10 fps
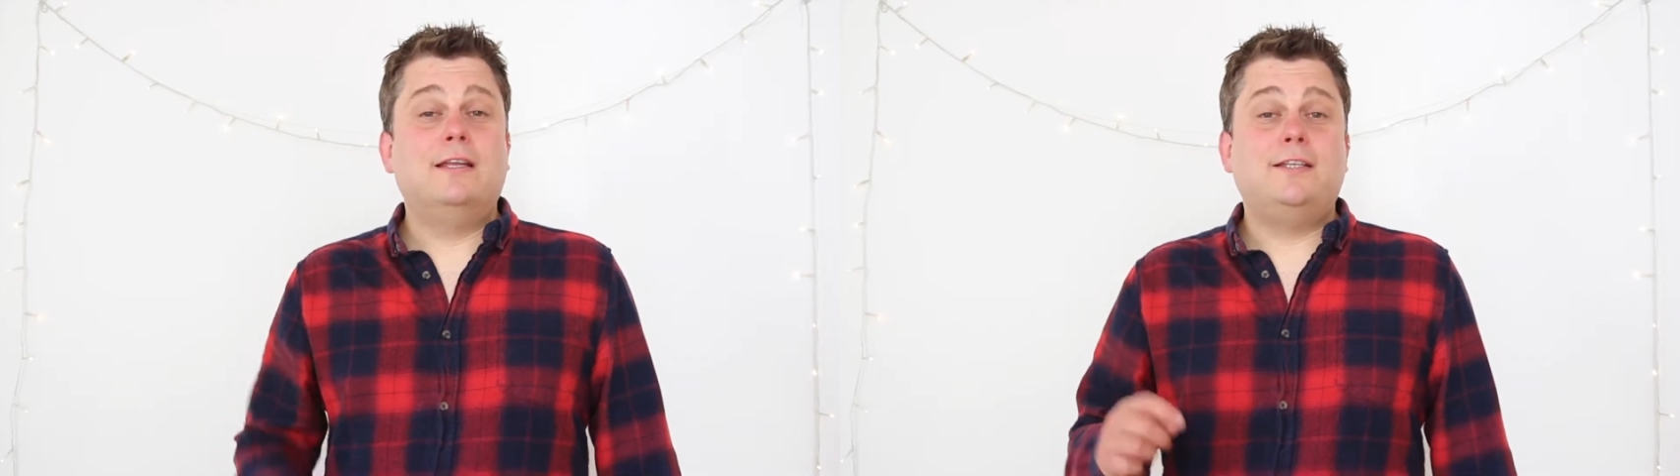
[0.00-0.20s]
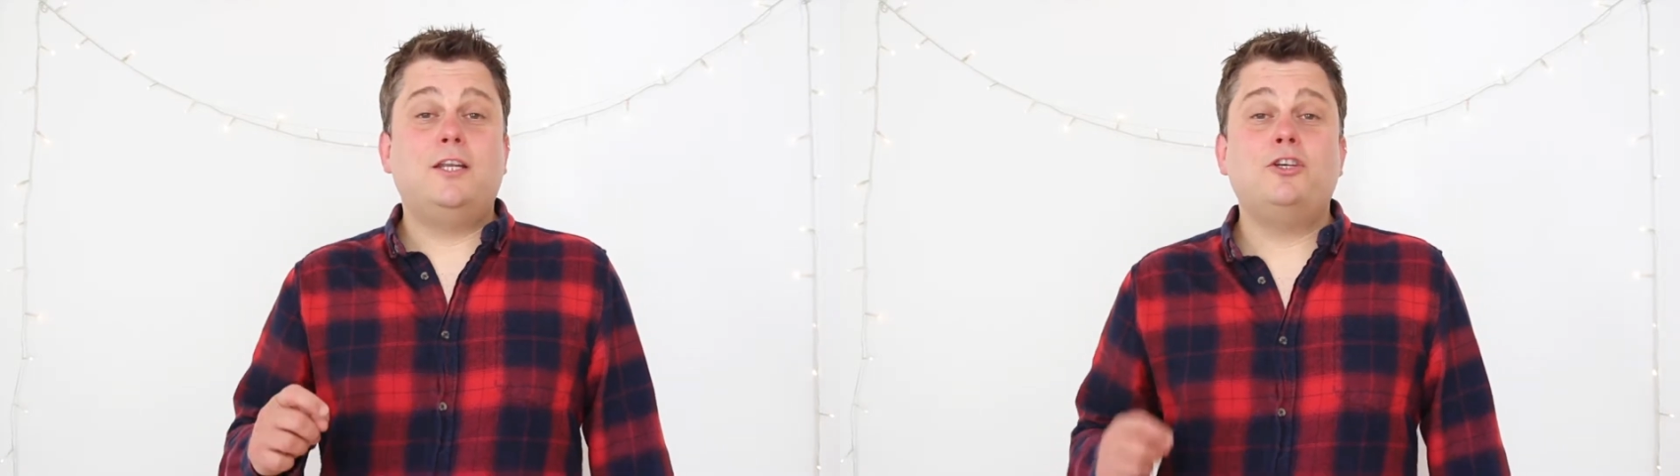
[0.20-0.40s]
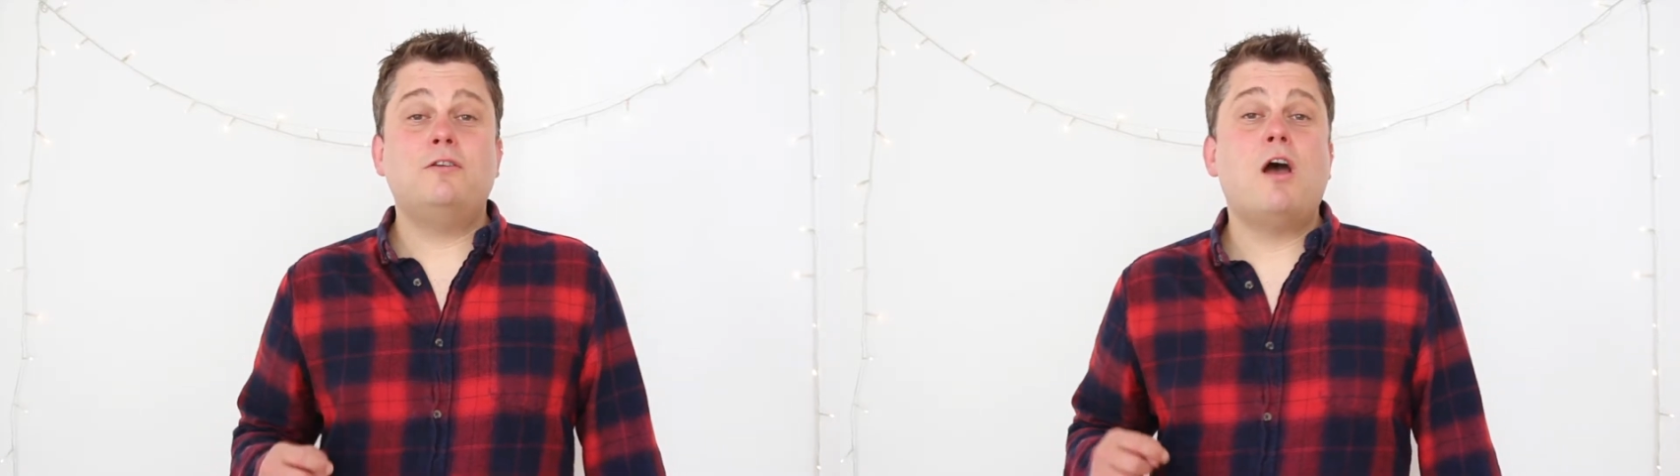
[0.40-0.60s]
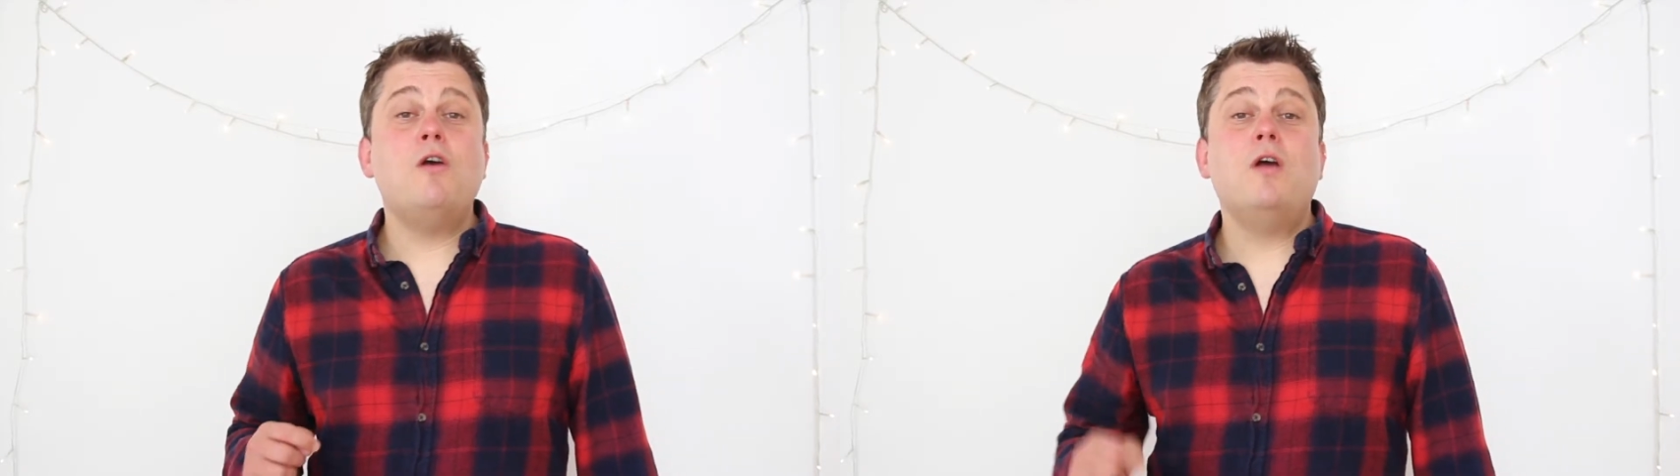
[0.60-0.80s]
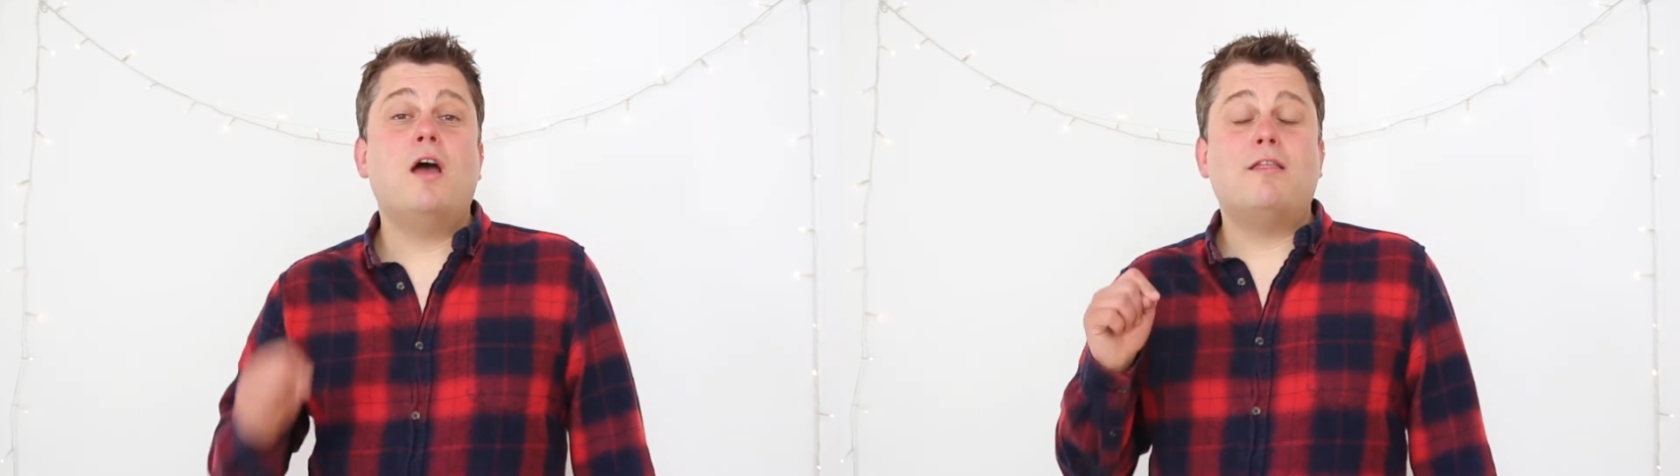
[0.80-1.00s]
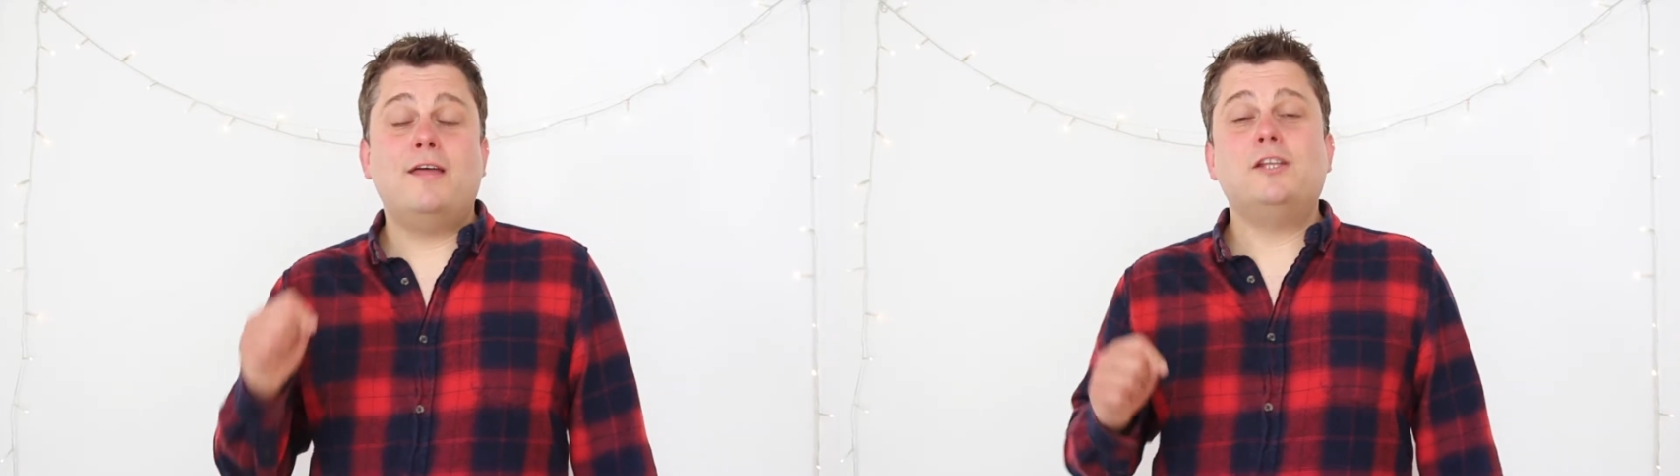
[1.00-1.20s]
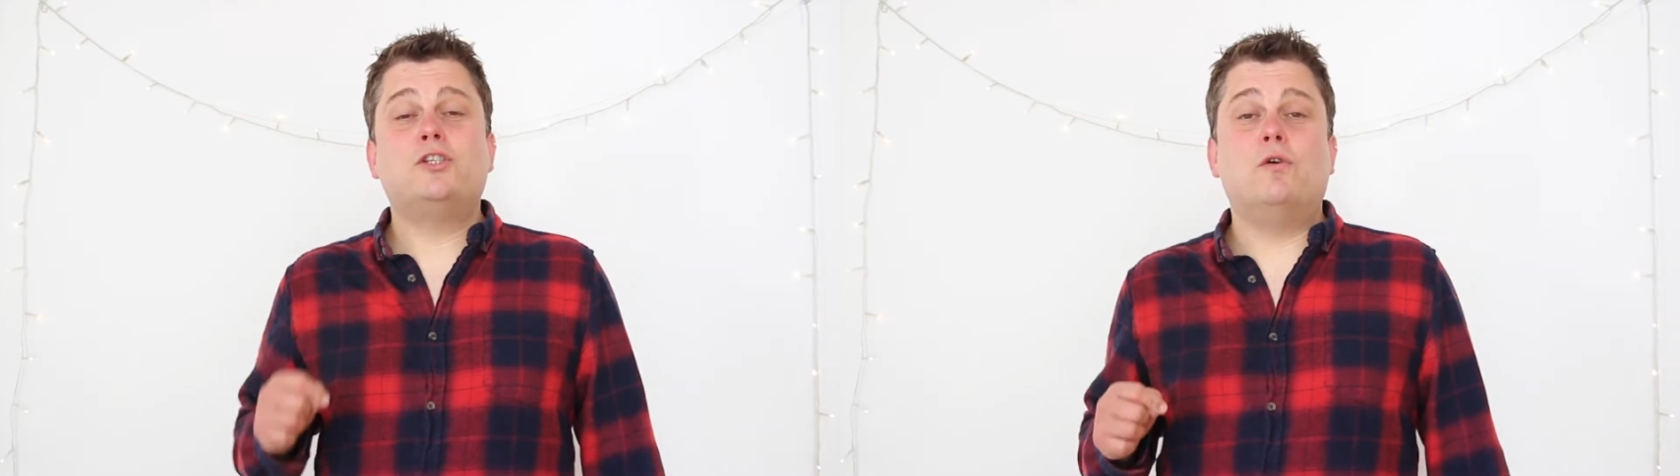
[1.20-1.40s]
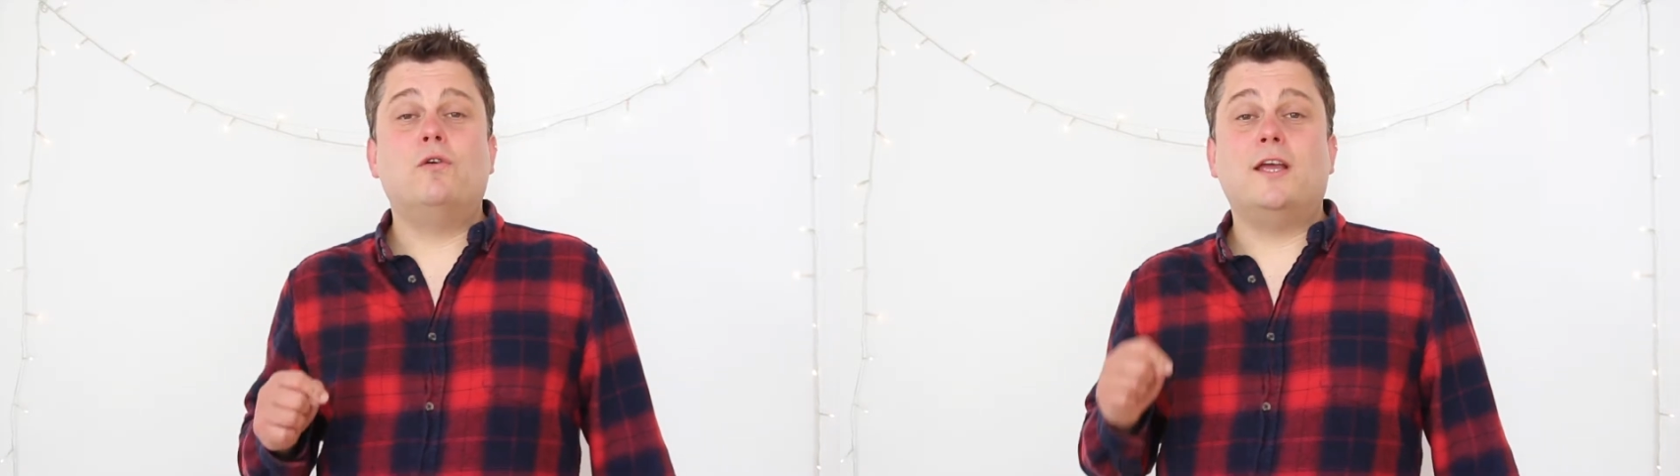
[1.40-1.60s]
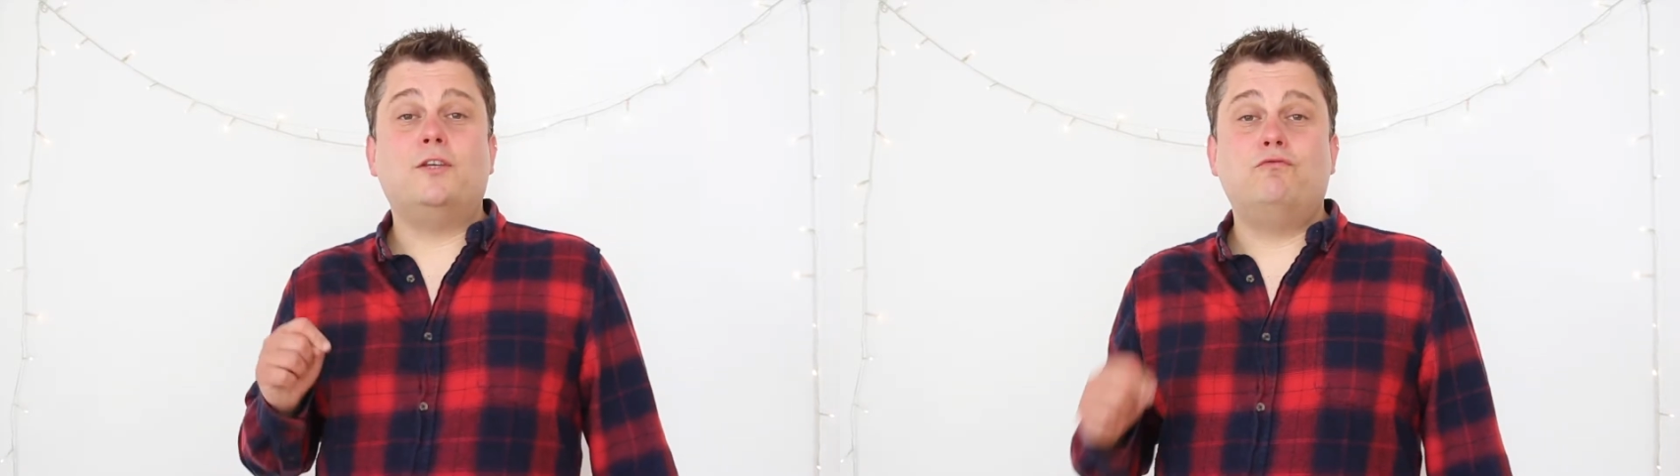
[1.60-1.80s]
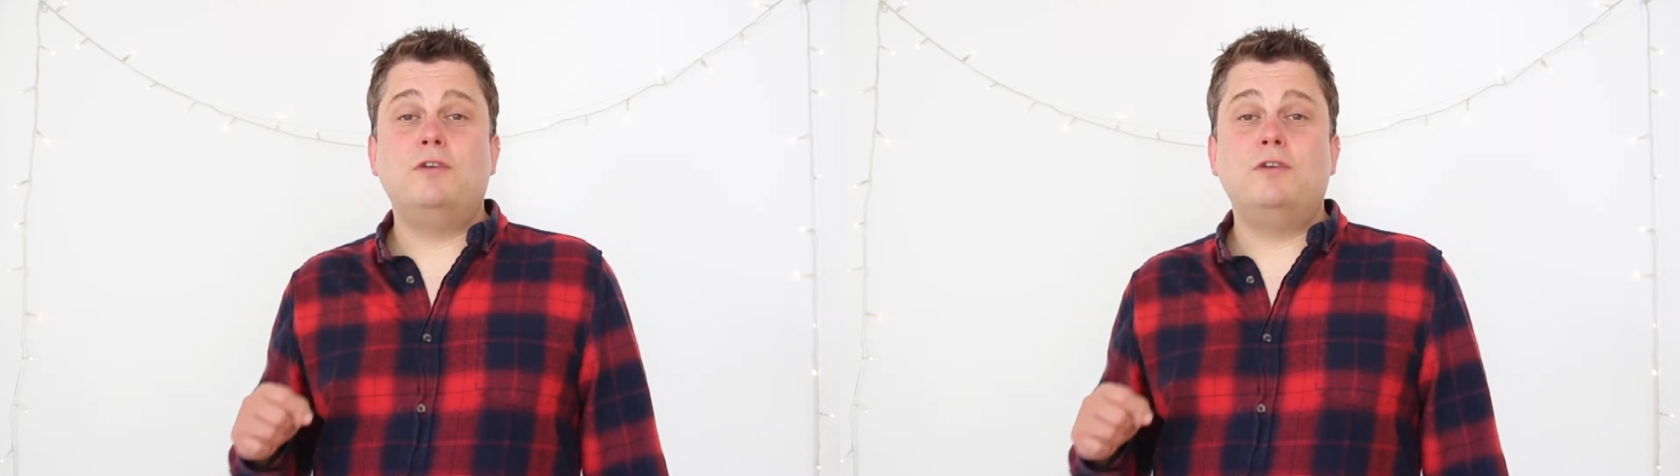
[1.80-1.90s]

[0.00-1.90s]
Did you know that song is